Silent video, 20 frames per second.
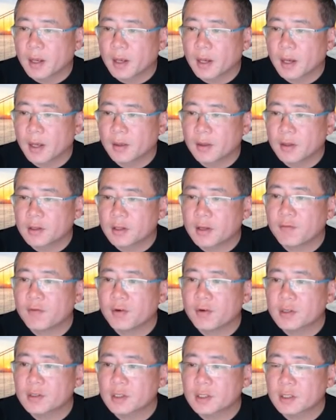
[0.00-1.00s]
And the
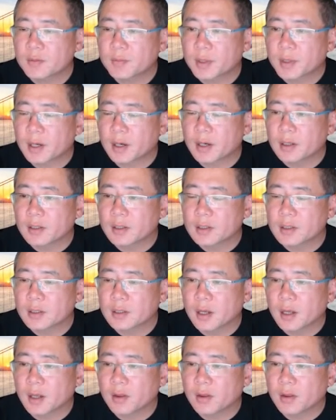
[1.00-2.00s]
difference is because
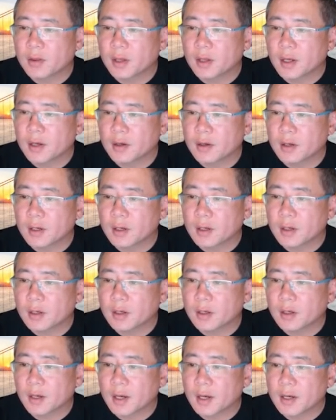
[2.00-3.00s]
they
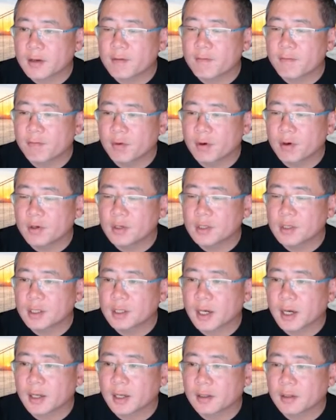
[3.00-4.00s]
are invoked
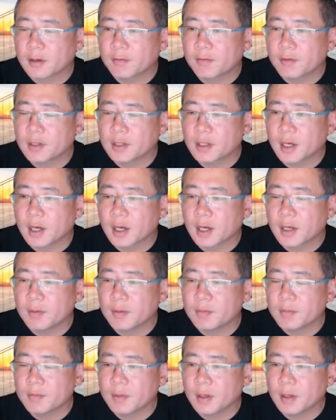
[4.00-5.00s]
at different
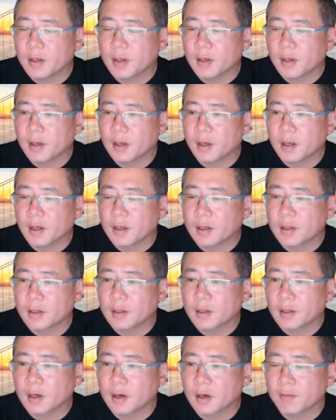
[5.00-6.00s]
time
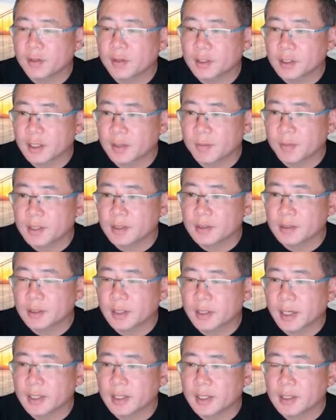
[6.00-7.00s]
of the database
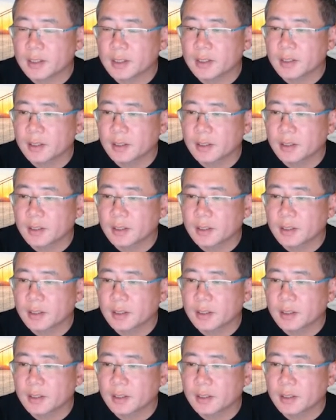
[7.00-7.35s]
state.